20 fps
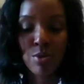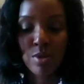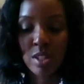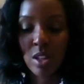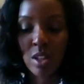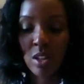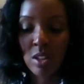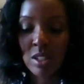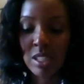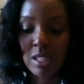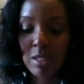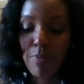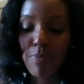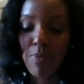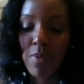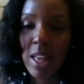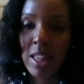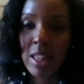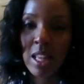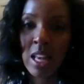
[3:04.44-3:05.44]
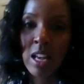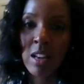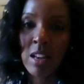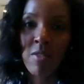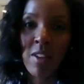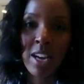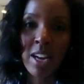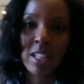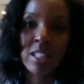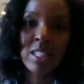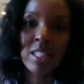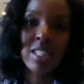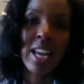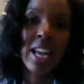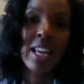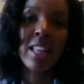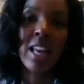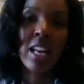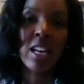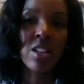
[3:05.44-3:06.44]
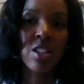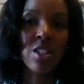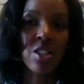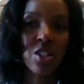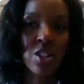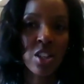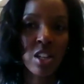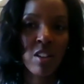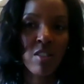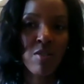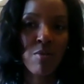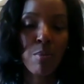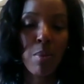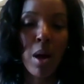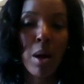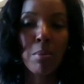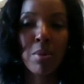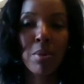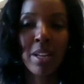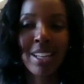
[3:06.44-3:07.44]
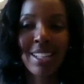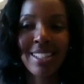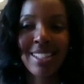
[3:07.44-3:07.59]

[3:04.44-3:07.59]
results, and then finally take that initiative public,